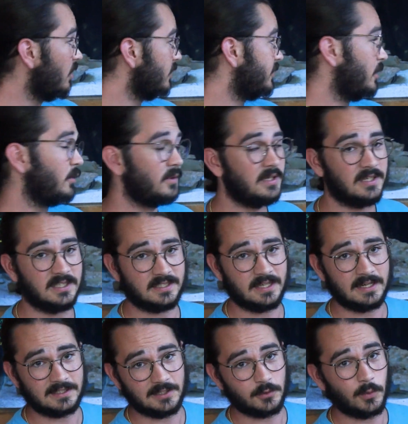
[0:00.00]
although he is
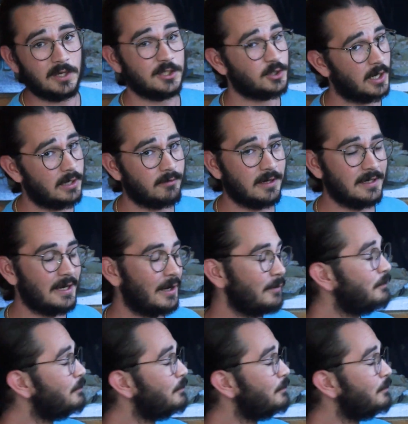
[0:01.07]
acting quite shy right now.